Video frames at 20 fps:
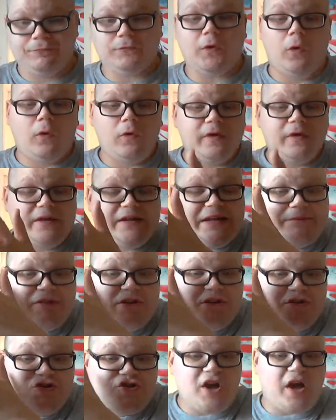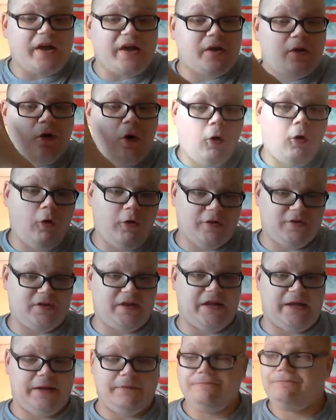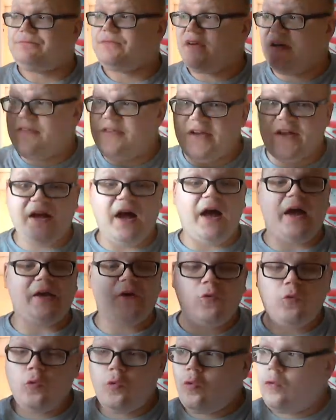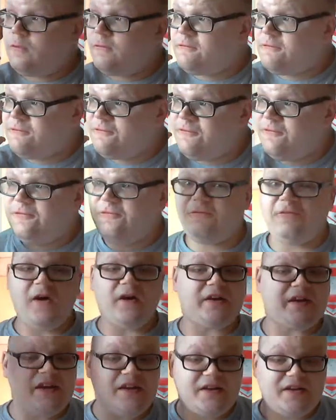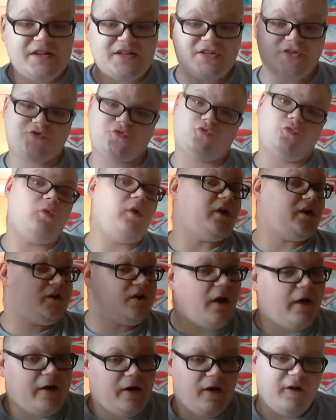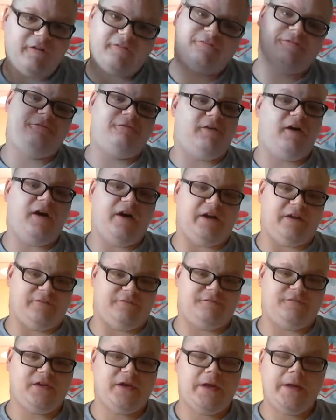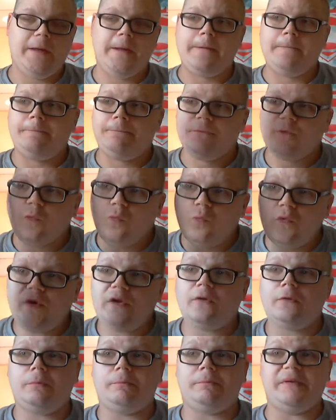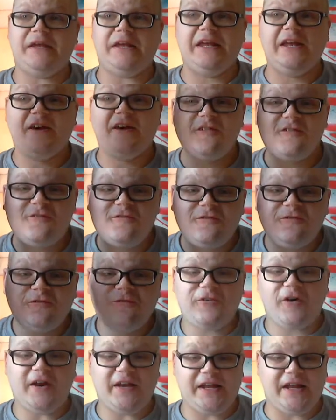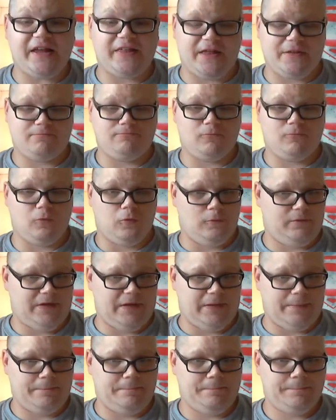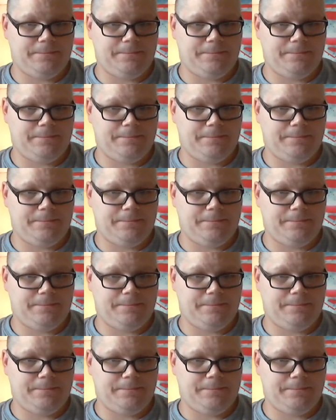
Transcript: Or even Jai Courtney, the guy who fucking destroyed Die Hard 5, will be funny in that movie.